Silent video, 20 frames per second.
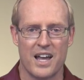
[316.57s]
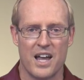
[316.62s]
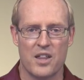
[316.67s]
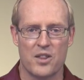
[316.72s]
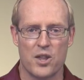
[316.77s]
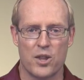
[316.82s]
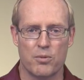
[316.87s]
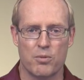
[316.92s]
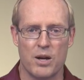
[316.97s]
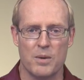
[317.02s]

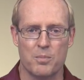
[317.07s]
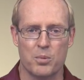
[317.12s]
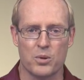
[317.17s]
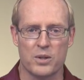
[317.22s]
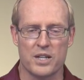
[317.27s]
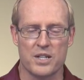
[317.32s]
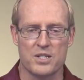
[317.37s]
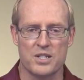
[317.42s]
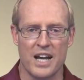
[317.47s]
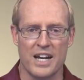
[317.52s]
The
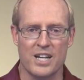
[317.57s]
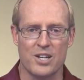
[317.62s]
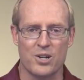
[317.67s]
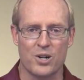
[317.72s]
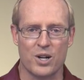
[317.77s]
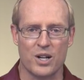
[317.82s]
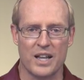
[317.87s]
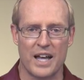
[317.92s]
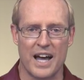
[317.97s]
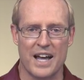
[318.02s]
Threadpool executor
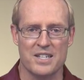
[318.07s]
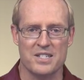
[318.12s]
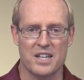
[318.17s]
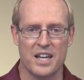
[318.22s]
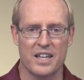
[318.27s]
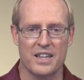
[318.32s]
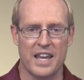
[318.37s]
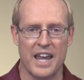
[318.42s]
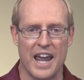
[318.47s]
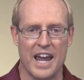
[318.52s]
class
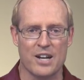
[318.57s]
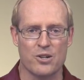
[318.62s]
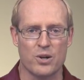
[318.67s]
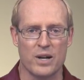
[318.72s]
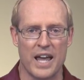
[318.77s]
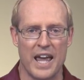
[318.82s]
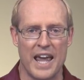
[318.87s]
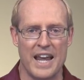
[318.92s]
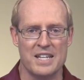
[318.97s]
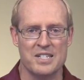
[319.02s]
in the
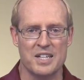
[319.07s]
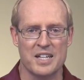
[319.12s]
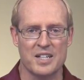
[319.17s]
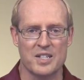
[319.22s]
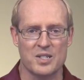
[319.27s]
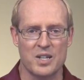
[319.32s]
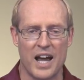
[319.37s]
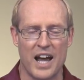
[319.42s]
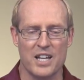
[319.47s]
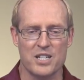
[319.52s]
Android
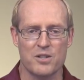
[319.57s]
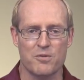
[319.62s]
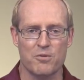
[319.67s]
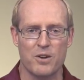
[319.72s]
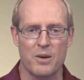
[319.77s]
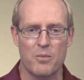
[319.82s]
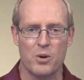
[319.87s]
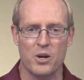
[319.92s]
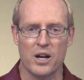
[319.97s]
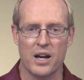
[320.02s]
async task
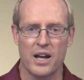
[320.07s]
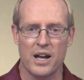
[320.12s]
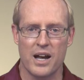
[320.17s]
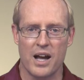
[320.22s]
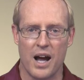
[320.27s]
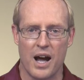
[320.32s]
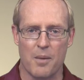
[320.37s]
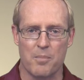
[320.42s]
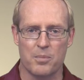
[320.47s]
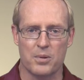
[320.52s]
framework
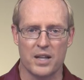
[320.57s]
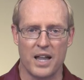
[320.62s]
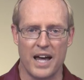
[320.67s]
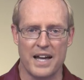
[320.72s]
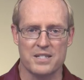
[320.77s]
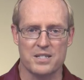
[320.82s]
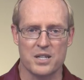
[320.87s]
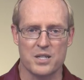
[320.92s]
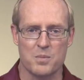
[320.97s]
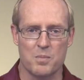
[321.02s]

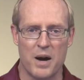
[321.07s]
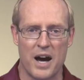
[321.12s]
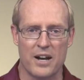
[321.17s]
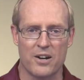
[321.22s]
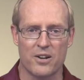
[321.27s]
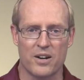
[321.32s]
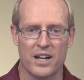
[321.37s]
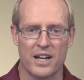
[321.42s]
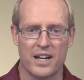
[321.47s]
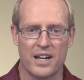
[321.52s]
applies this
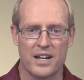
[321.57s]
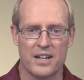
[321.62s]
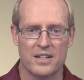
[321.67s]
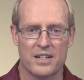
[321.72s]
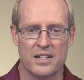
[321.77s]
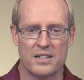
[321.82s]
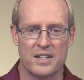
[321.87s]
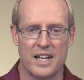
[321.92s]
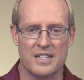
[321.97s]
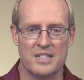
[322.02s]
pattern
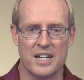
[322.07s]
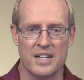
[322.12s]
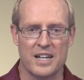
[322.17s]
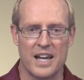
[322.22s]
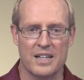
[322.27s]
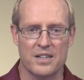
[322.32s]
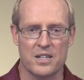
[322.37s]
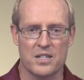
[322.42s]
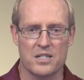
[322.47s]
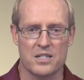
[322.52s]
to
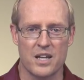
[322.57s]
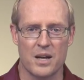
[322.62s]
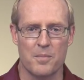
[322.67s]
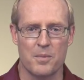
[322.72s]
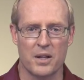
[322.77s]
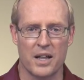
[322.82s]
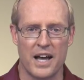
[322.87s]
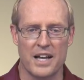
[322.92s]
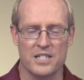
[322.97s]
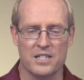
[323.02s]
designate the
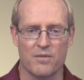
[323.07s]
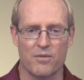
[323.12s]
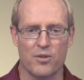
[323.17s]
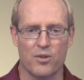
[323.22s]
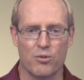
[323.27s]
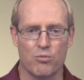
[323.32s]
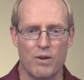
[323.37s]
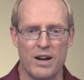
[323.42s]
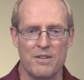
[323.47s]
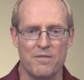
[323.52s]
subclass of
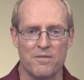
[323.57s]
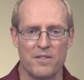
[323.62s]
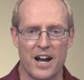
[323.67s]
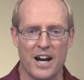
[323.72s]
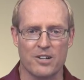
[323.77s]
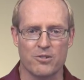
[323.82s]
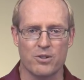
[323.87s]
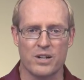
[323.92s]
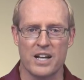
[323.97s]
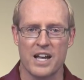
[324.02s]
thread
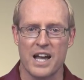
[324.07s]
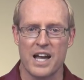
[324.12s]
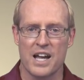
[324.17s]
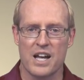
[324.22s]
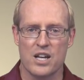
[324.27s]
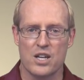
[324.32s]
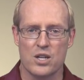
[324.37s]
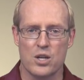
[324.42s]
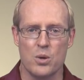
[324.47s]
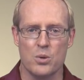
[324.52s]
factory
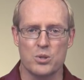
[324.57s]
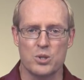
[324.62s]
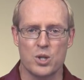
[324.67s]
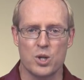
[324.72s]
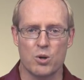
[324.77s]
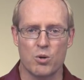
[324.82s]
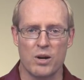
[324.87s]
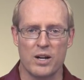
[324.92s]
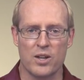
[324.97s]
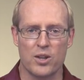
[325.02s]
used to
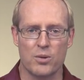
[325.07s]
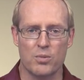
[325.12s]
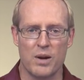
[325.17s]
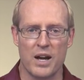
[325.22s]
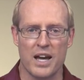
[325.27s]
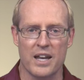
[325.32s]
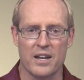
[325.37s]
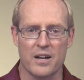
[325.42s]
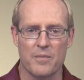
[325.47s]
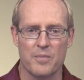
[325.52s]
create a
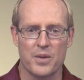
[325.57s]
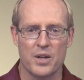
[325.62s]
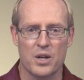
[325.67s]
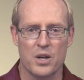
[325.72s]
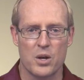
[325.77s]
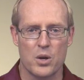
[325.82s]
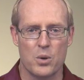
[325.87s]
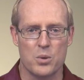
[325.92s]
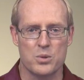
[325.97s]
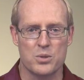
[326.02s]
thread
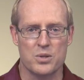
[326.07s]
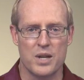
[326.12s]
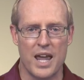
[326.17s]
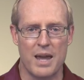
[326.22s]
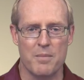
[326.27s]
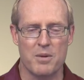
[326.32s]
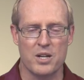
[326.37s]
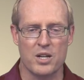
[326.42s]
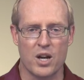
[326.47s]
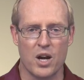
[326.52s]
whose
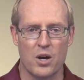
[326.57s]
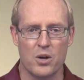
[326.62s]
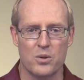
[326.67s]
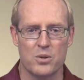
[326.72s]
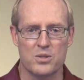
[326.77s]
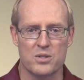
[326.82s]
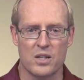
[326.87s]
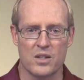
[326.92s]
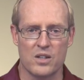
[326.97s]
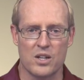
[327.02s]
name
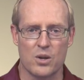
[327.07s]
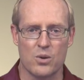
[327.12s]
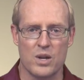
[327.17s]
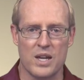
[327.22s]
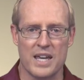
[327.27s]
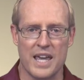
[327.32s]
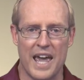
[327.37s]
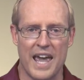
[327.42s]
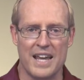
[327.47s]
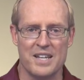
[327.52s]
encodes the
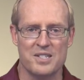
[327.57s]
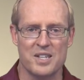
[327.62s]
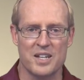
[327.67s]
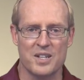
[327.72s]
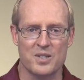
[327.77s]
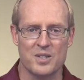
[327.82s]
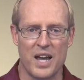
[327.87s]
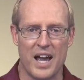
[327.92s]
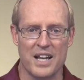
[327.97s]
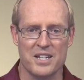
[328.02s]
unique
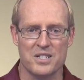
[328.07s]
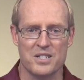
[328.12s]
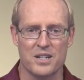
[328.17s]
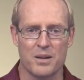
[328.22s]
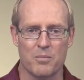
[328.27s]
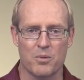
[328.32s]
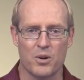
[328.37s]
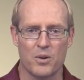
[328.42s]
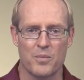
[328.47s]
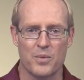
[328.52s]
async task
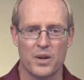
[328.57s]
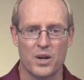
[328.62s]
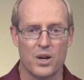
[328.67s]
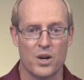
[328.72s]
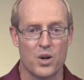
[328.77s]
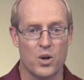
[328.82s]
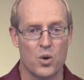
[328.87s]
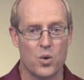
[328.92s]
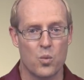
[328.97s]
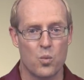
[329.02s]
number,
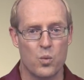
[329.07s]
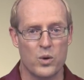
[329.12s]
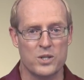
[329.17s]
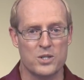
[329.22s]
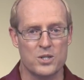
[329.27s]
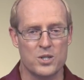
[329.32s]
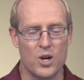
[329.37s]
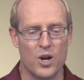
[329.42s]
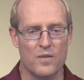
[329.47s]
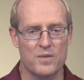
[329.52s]
which
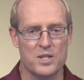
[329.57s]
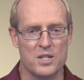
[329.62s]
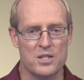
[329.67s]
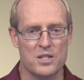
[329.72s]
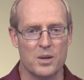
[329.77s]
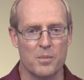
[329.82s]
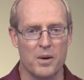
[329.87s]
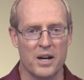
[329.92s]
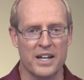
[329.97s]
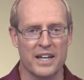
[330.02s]
serves as
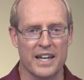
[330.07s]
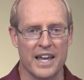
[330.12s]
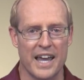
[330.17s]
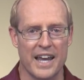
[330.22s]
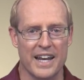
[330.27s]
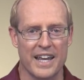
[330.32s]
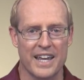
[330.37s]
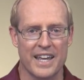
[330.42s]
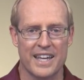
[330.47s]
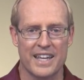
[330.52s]
a debugging
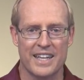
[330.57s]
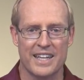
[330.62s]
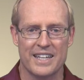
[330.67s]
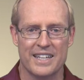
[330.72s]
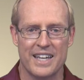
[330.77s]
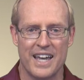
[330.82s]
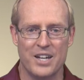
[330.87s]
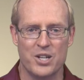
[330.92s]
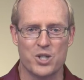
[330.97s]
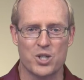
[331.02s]
aid
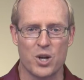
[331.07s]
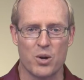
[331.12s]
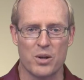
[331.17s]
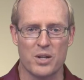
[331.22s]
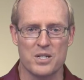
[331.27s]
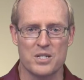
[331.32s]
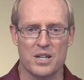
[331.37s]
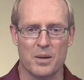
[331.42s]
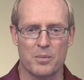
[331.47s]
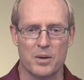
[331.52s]
as shown
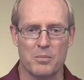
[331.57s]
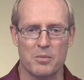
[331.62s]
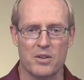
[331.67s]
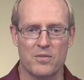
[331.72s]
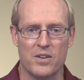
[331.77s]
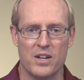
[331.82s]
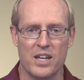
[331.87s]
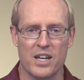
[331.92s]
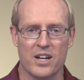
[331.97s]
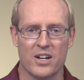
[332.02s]
in this upcoming
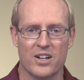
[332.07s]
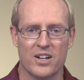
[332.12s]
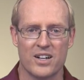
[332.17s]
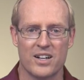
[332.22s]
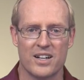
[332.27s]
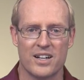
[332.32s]
video.